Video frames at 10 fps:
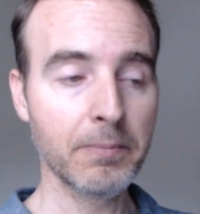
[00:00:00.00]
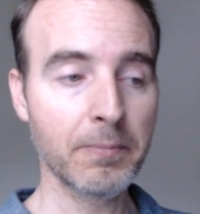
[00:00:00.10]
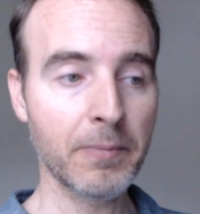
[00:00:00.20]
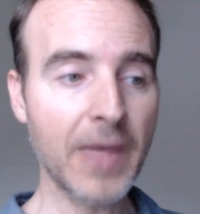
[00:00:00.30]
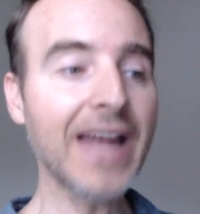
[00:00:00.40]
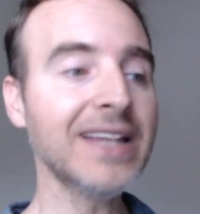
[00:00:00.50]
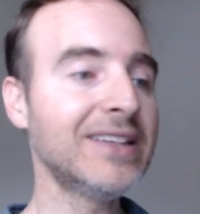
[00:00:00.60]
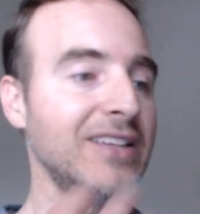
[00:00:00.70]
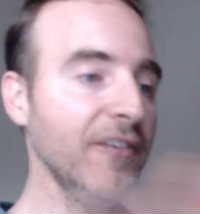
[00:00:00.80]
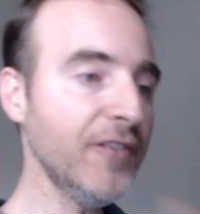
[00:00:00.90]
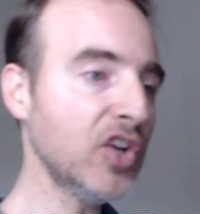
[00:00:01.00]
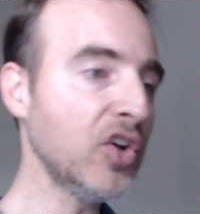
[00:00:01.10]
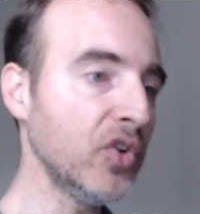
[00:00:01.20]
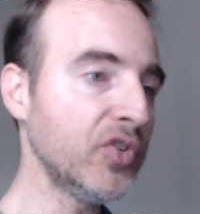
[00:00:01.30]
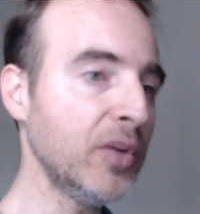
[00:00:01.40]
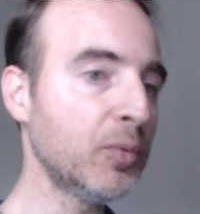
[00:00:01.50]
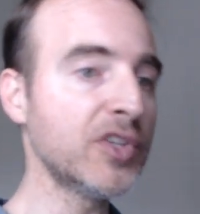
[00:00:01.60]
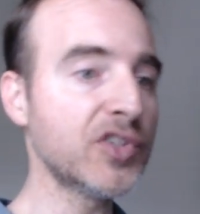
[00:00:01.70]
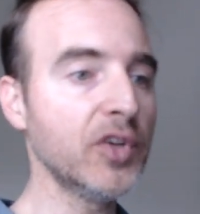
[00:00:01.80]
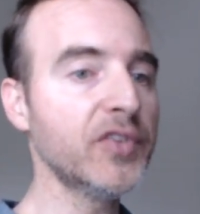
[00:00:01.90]
that difficulty
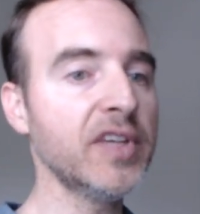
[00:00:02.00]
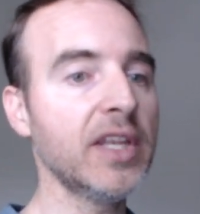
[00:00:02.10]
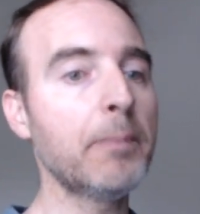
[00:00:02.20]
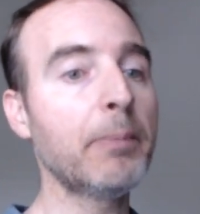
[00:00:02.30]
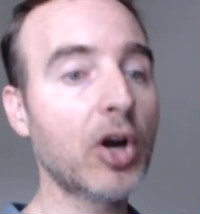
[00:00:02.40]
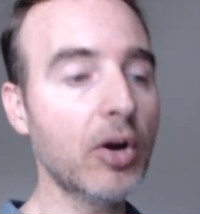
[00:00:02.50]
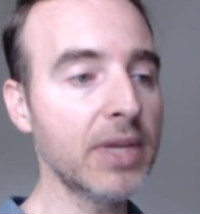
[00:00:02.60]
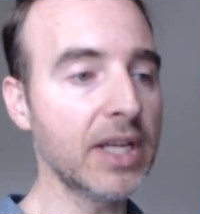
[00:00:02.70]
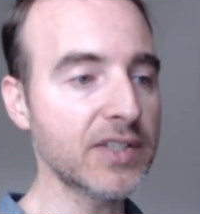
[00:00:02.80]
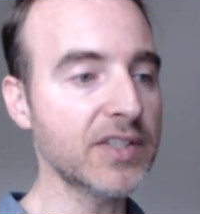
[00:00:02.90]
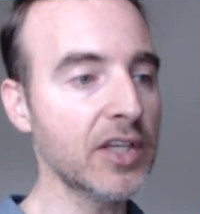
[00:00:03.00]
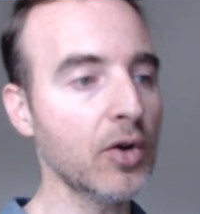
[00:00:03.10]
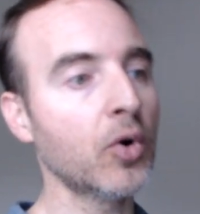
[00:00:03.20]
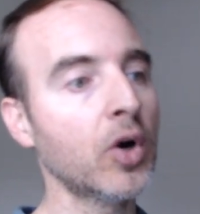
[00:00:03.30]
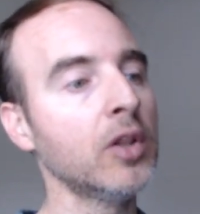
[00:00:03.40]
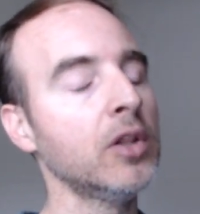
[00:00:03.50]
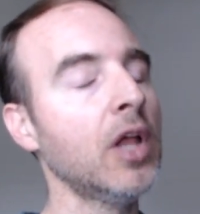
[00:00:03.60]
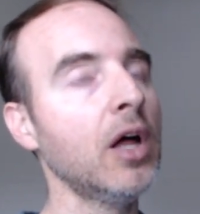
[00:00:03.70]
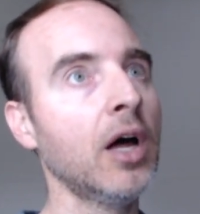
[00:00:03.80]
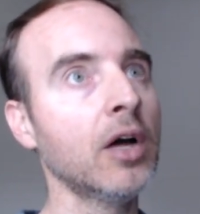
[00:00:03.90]
results in a permanency or a,
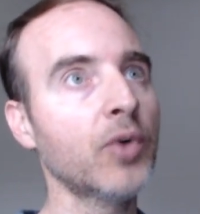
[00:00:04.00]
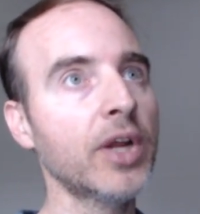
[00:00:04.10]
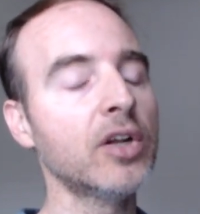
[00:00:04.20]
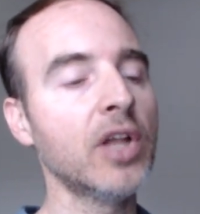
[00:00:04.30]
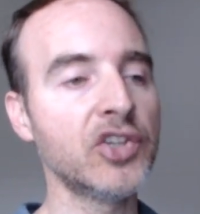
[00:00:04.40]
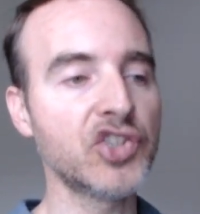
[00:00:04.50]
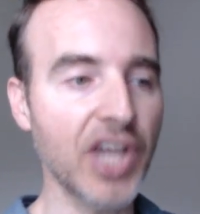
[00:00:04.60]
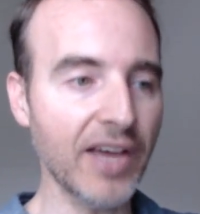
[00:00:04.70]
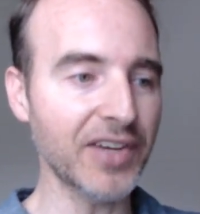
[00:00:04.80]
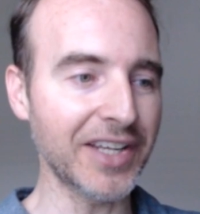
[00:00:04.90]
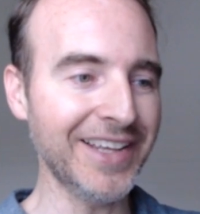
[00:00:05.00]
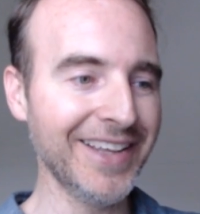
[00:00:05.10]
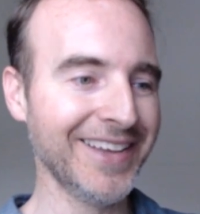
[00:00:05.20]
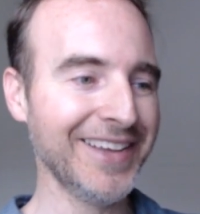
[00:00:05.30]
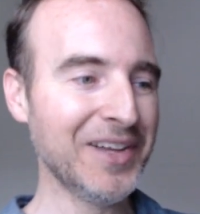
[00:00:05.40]
lo- a greater longevity